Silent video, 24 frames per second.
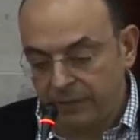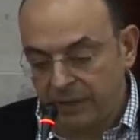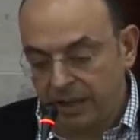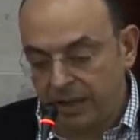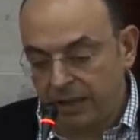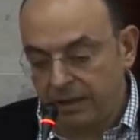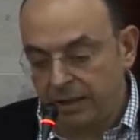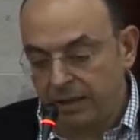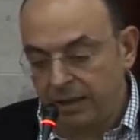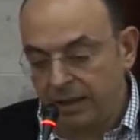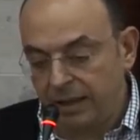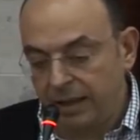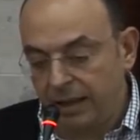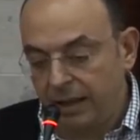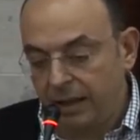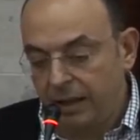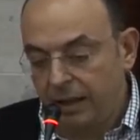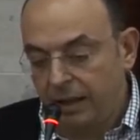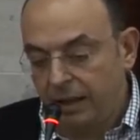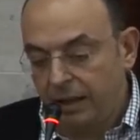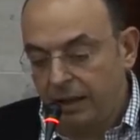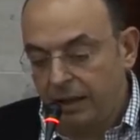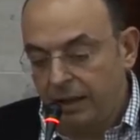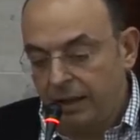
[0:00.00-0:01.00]

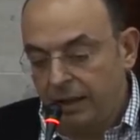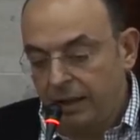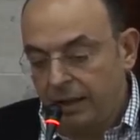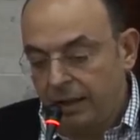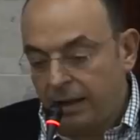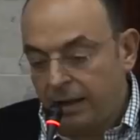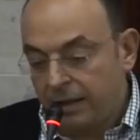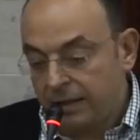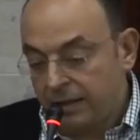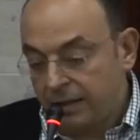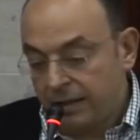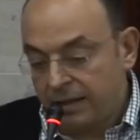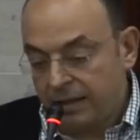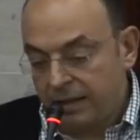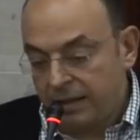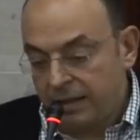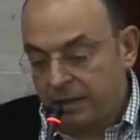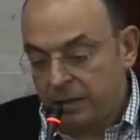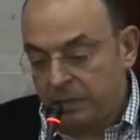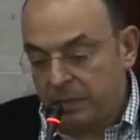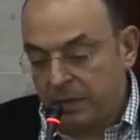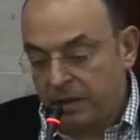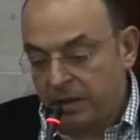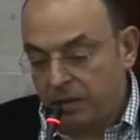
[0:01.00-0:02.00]
Yesterday, as I said,
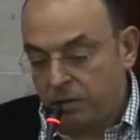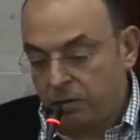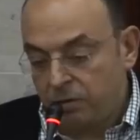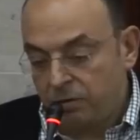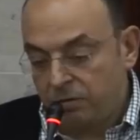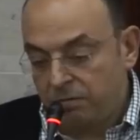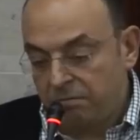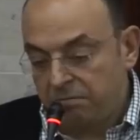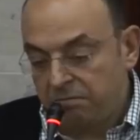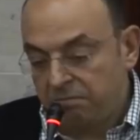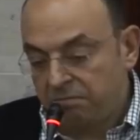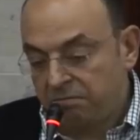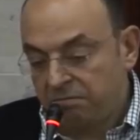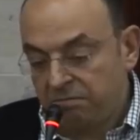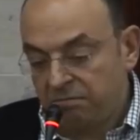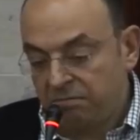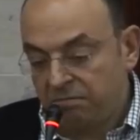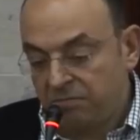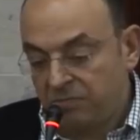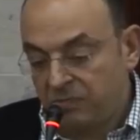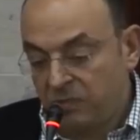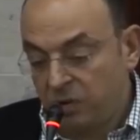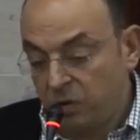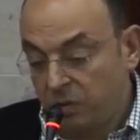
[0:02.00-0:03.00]
I spent
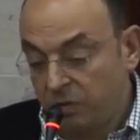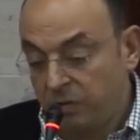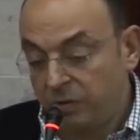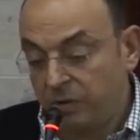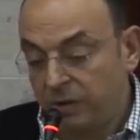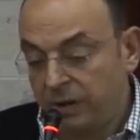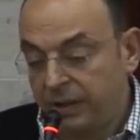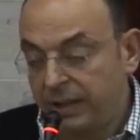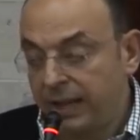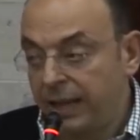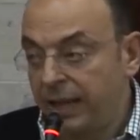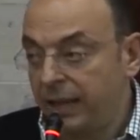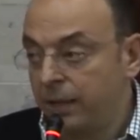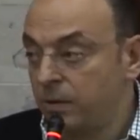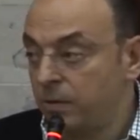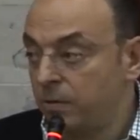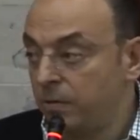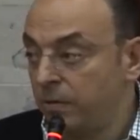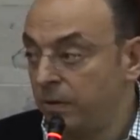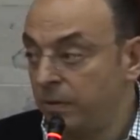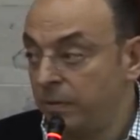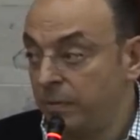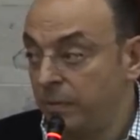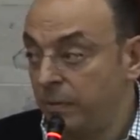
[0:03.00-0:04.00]
two full
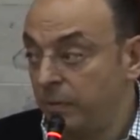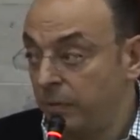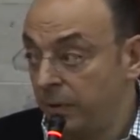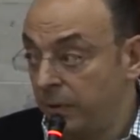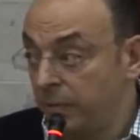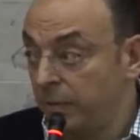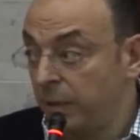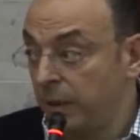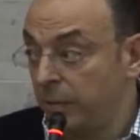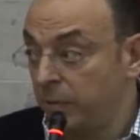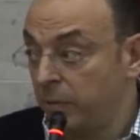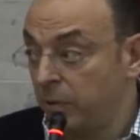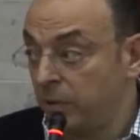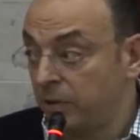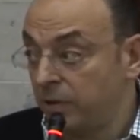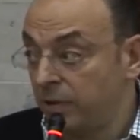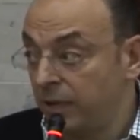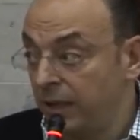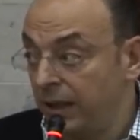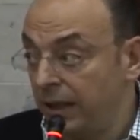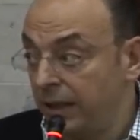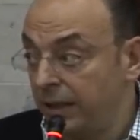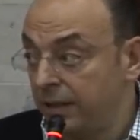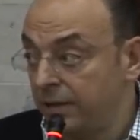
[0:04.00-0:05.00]
days with my board
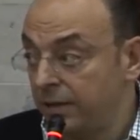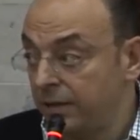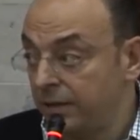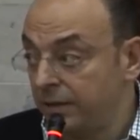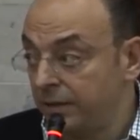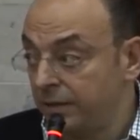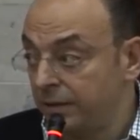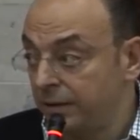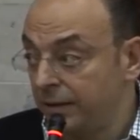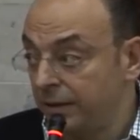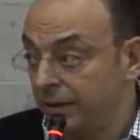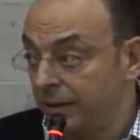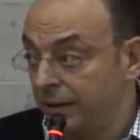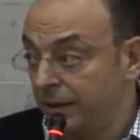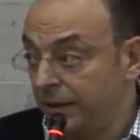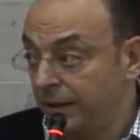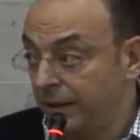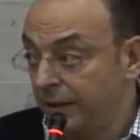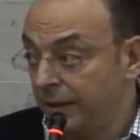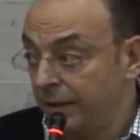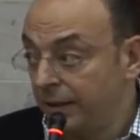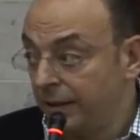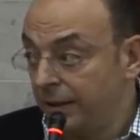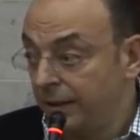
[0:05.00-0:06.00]
colleagues,
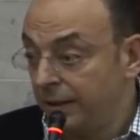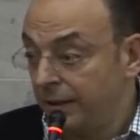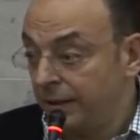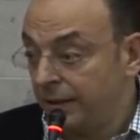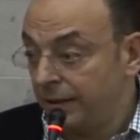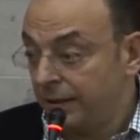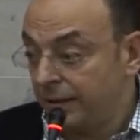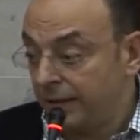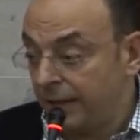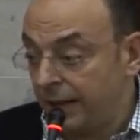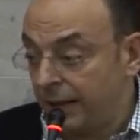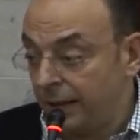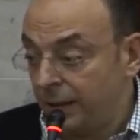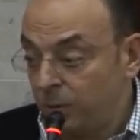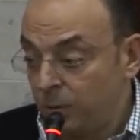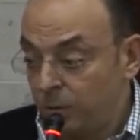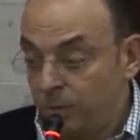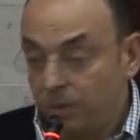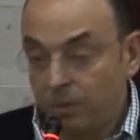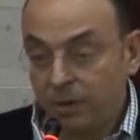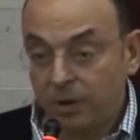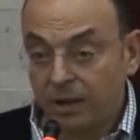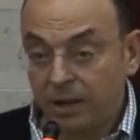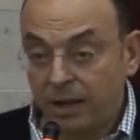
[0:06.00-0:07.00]
trying
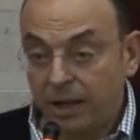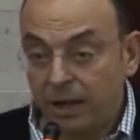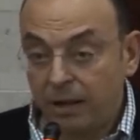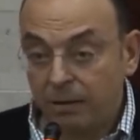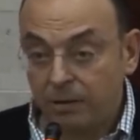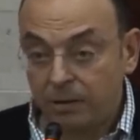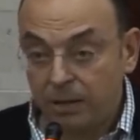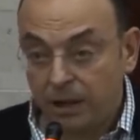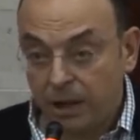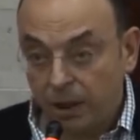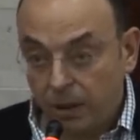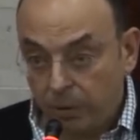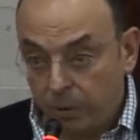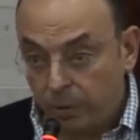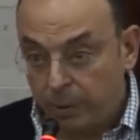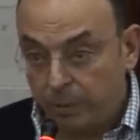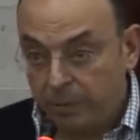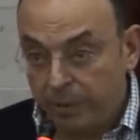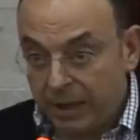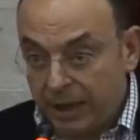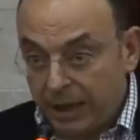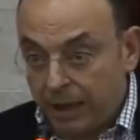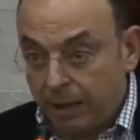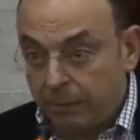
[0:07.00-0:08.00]
to work out how we
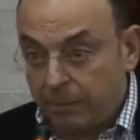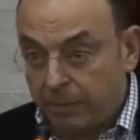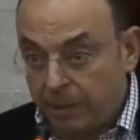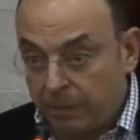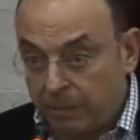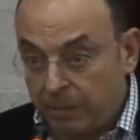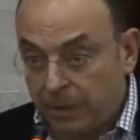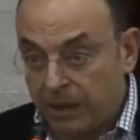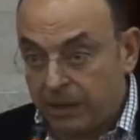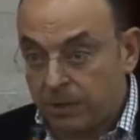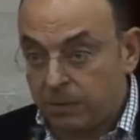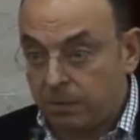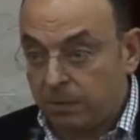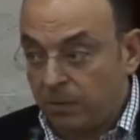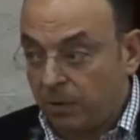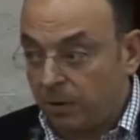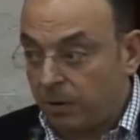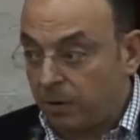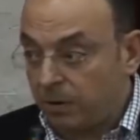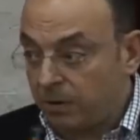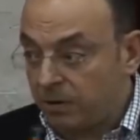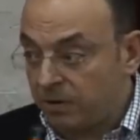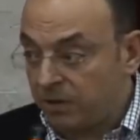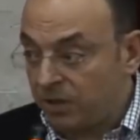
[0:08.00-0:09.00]
become a much
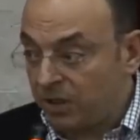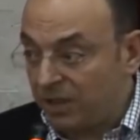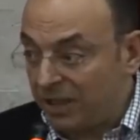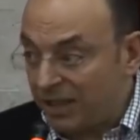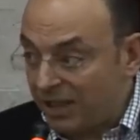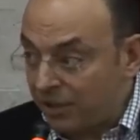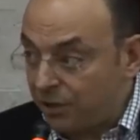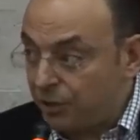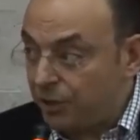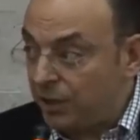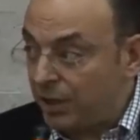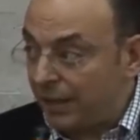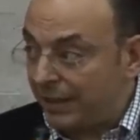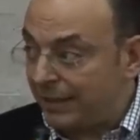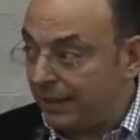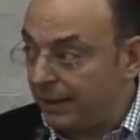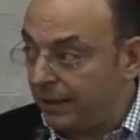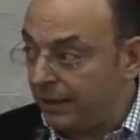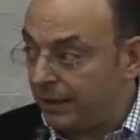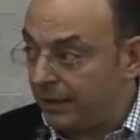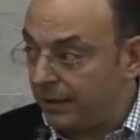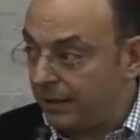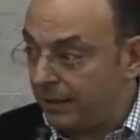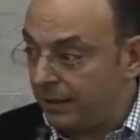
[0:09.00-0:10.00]
more
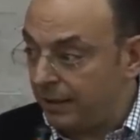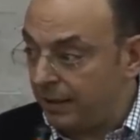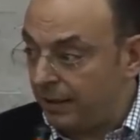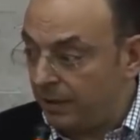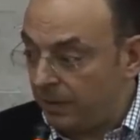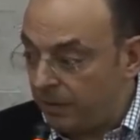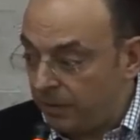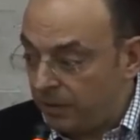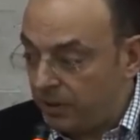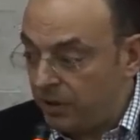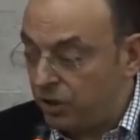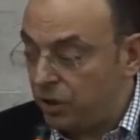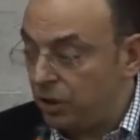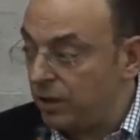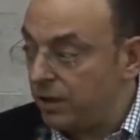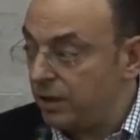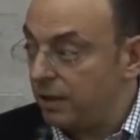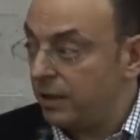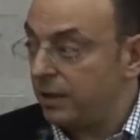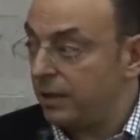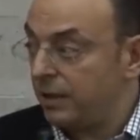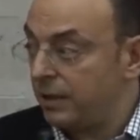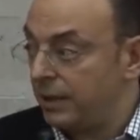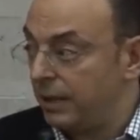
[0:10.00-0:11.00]
synergetic and
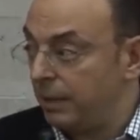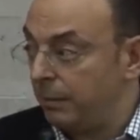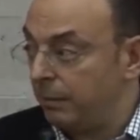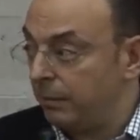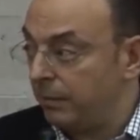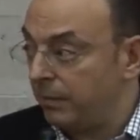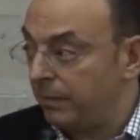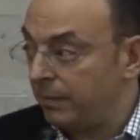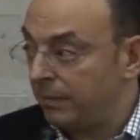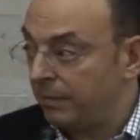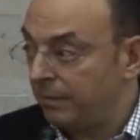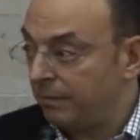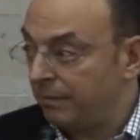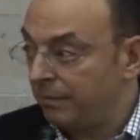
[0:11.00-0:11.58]
efficient team.